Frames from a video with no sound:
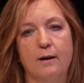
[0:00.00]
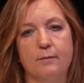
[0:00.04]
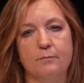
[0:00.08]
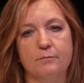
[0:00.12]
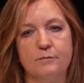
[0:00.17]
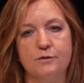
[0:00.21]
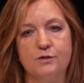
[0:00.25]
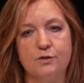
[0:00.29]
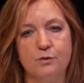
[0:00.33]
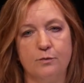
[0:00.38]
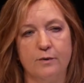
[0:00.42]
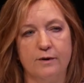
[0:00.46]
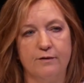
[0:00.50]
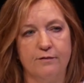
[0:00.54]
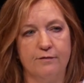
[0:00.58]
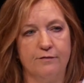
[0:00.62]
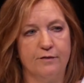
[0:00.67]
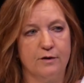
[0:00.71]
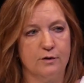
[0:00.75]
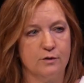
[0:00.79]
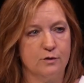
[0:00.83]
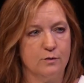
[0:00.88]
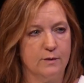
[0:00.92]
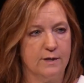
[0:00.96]
So we
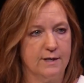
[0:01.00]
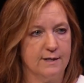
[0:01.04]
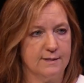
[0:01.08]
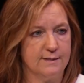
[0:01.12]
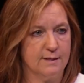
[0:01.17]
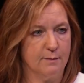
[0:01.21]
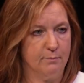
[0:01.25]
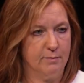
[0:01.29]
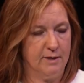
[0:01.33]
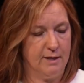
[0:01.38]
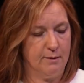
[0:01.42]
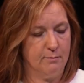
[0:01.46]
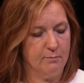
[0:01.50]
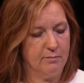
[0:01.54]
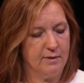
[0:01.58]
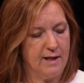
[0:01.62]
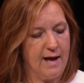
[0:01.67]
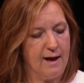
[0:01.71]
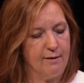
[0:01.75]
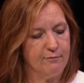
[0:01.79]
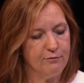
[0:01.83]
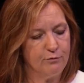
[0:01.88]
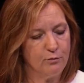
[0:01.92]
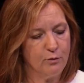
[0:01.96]
refer to it as the BEAM
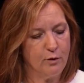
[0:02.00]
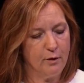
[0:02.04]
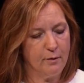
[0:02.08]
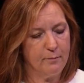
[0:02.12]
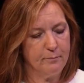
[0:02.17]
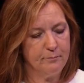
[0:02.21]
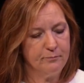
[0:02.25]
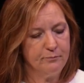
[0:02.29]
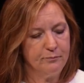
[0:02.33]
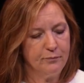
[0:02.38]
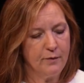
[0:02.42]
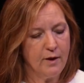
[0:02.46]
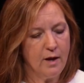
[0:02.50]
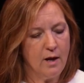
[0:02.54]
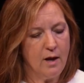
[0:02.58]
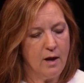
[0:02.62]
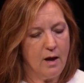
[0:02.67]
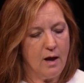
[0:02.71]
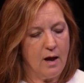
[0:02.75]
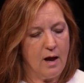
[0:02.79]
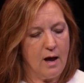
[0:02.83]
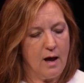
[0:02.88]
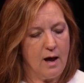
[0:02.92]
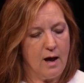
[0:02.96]
platform.
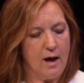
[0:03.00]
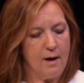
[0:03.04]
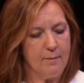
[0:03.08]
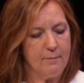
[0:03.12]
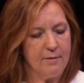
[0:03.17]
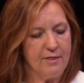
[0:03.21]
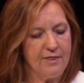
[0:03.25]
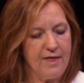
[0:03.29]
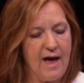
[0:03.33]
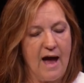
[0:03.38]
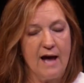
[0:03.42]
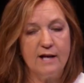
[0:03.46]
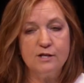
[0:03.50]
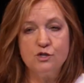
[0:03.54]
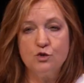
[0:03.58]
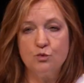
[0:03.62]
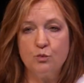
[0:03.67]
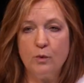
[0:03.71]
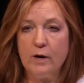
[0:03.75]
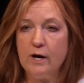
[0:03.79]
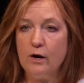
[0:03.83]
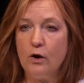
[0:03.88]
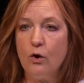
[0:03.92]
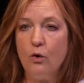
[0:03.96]
That's
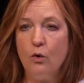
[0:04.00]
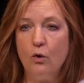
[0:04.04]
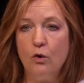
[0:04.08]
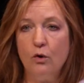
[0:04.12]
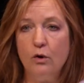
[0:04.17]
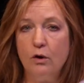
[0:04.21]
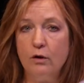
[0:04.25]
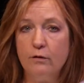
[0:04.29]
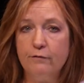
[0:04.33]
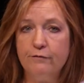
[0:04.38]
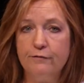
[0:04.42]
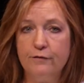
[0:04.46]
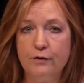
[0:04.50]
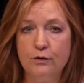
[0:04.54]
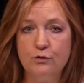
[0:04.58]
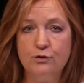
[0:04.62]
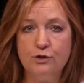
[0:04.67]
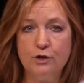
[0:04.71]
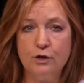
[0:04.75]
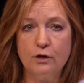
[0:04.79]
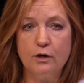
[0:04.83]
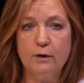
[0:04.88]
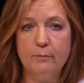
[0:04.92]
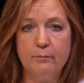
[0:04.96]
where all
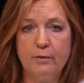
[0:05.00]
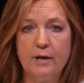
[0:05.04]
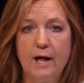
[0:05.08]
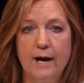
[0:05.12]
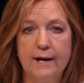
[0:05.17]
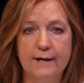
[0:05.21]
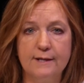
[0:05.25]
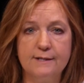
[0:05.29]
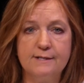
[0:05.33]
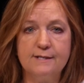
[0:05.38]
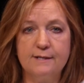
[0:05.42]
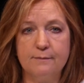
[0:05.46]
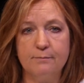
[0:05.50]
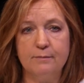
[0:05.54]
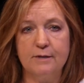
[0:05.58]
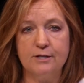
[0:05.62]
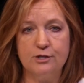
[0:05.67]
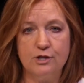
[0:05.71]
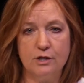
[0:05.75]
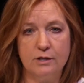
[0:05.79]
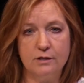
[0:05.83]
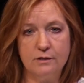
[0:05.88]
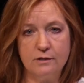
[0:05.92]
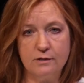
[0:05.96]
future compliance
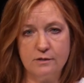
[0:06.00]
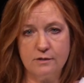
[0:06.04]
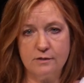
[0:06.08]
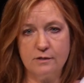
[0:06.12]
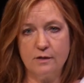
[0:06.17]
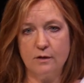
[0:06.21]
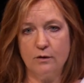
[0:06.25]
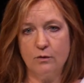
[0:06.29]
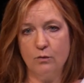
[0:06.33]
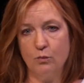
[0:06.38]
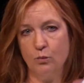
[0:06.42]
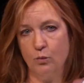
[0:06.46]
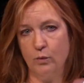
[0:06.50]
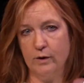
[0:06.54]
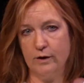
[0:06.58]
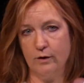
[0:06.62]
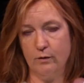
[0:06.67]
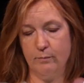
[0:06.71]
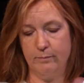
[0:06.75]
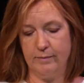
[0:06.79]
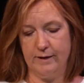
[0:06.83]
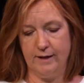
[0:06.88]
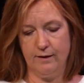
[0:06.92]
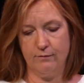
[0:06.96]
submissions
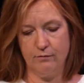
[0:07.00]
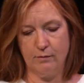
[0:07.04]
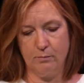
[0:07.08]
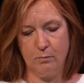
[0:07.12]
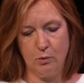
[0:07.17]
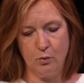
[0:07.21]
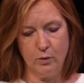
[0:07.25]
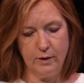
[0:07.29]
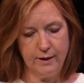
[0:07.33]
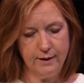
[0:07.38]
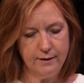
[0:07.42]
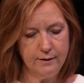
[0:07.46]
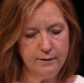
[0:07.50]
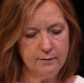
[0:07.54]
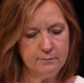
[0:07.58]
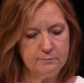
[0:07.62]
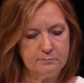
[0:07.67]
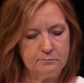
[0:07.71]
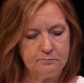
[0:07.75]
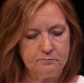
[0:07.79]
will be reported.